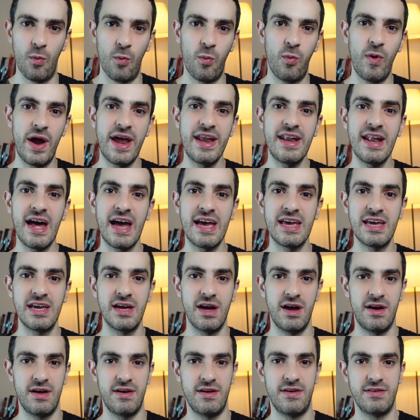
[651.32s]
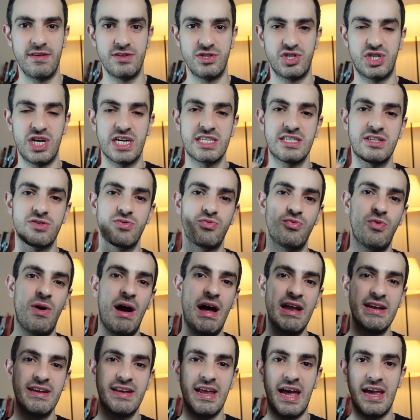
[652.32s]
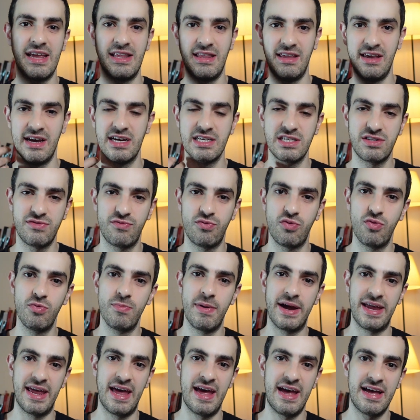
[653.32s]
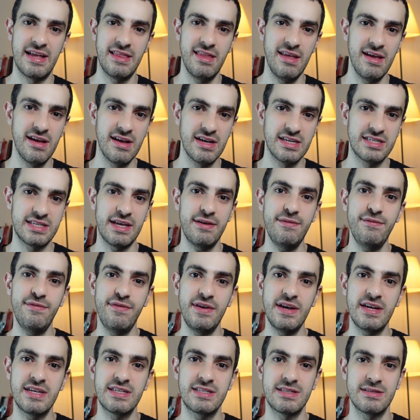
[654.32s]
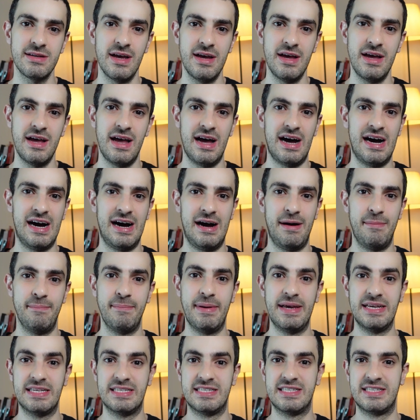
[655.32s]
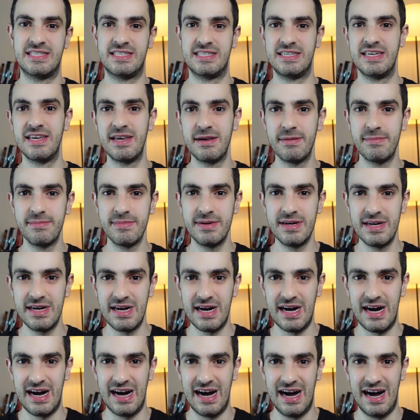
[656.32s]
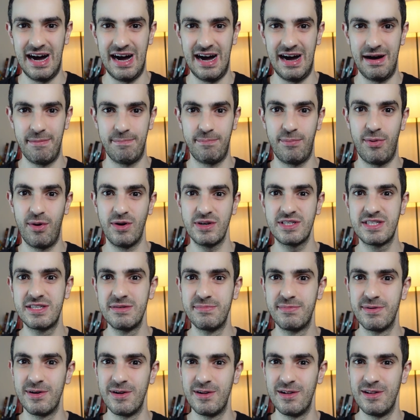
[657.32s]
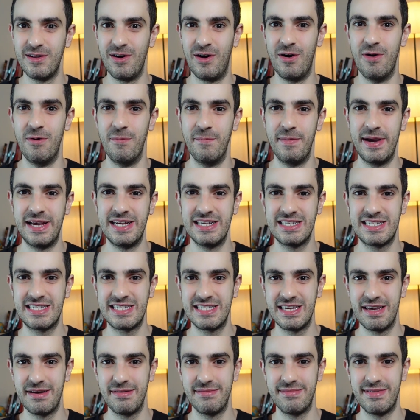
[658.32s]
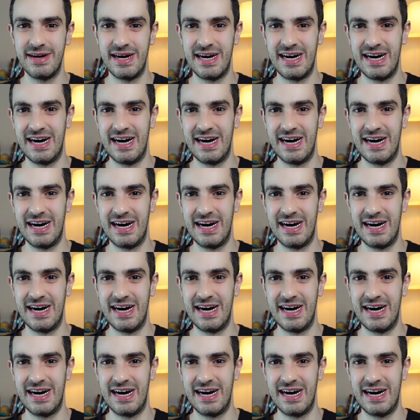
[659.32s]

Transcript: When I just run the ideas through my head, some things may seem possible or may seem